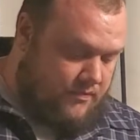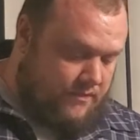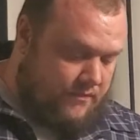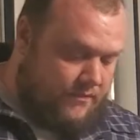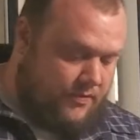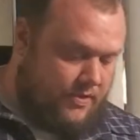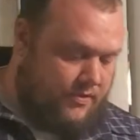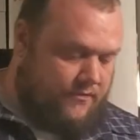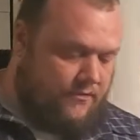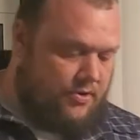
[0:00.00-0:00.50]

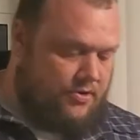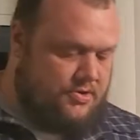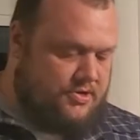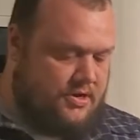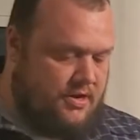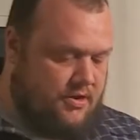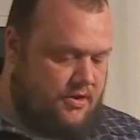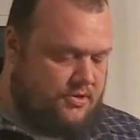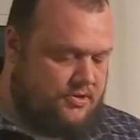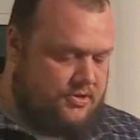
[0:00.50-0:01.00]
for the first
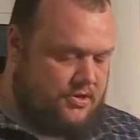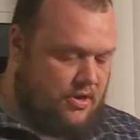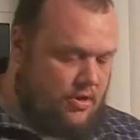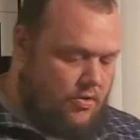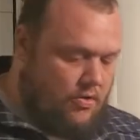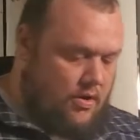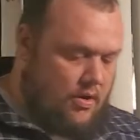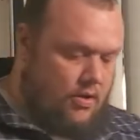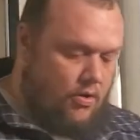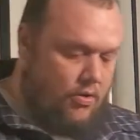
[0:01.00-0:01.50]
year or
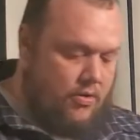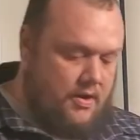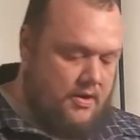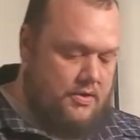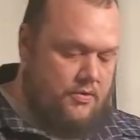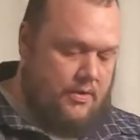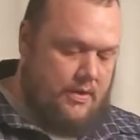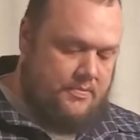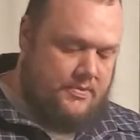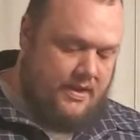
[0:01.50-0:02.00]
so, according
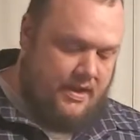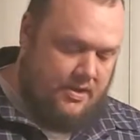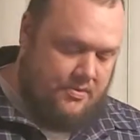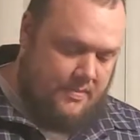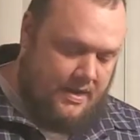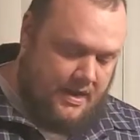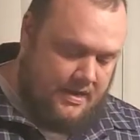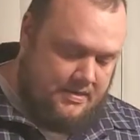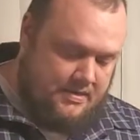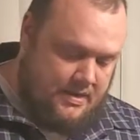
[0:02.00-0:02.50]
to Reptile
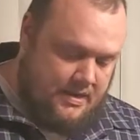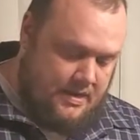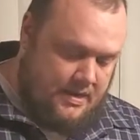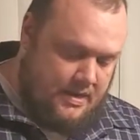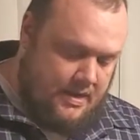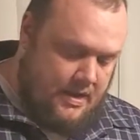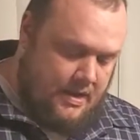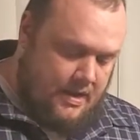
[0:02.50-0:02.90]
Magazine,